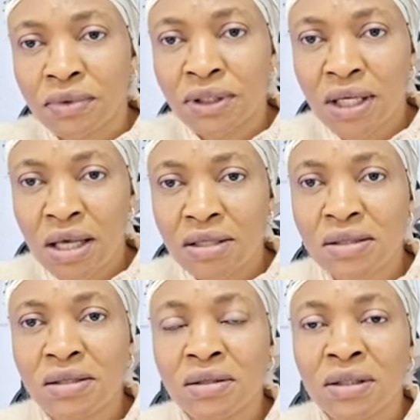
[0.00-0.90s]

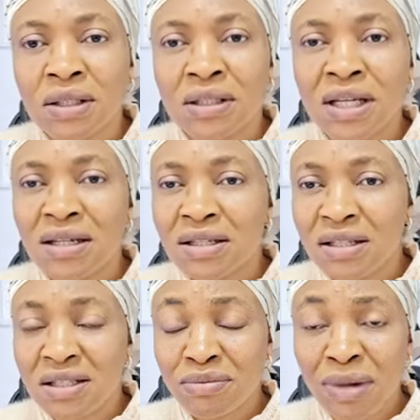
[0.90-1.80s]
Yes, there is
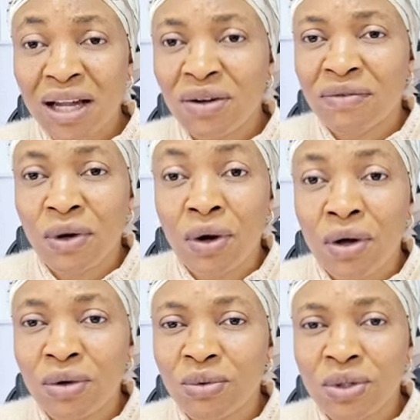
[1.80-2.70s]
this man of
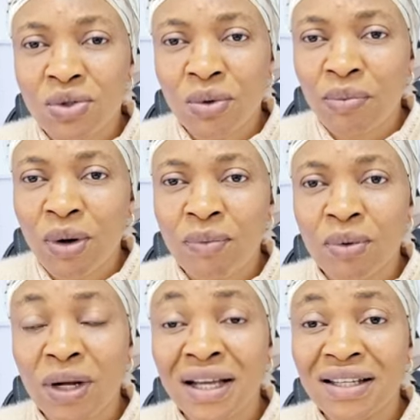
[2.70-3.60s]
God who is so
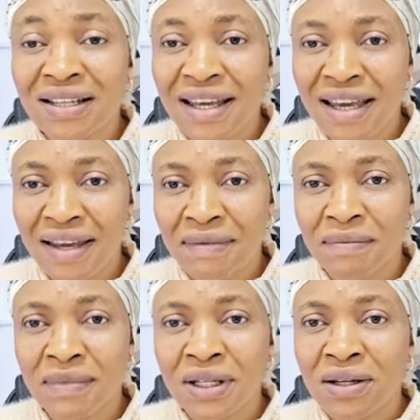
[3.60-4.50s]
popular. He came
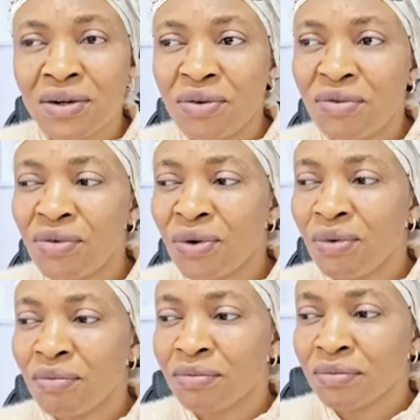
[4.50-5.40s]

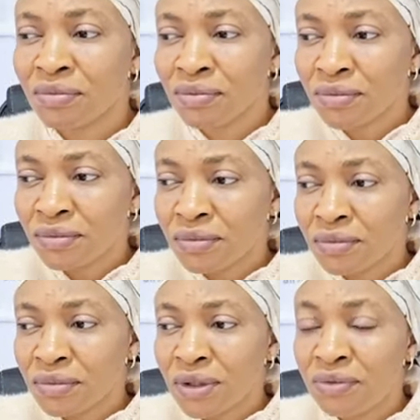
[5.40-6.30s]
from
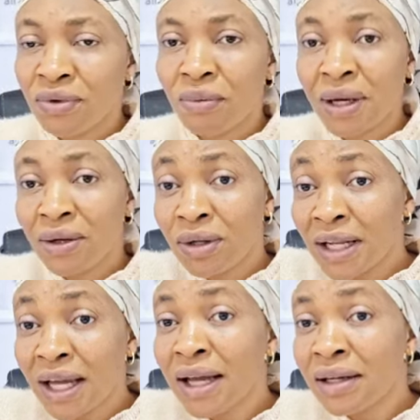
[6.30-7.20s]

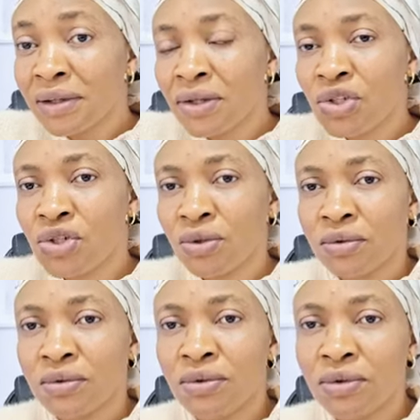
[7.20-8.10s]
another religion.
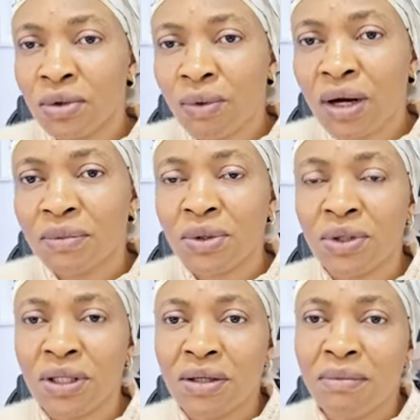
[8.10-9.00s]
You know what I'm
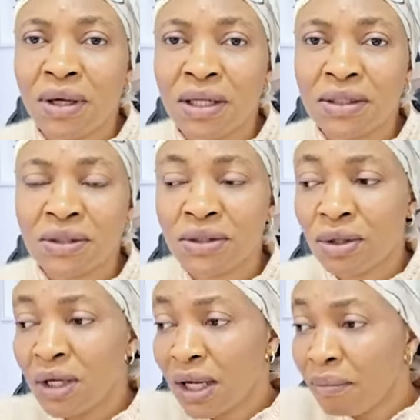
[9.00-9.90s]
talking about.
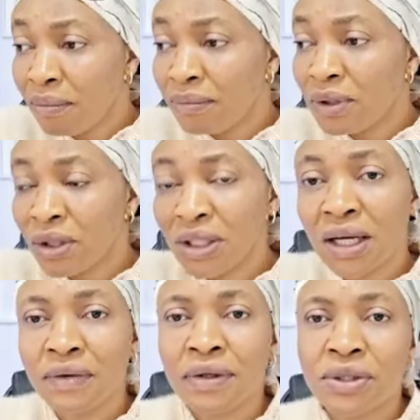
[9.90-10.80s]
The
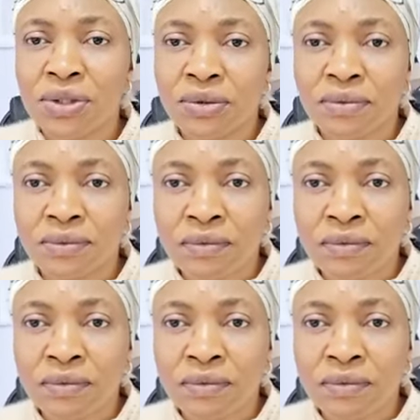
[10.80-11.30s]
other religion.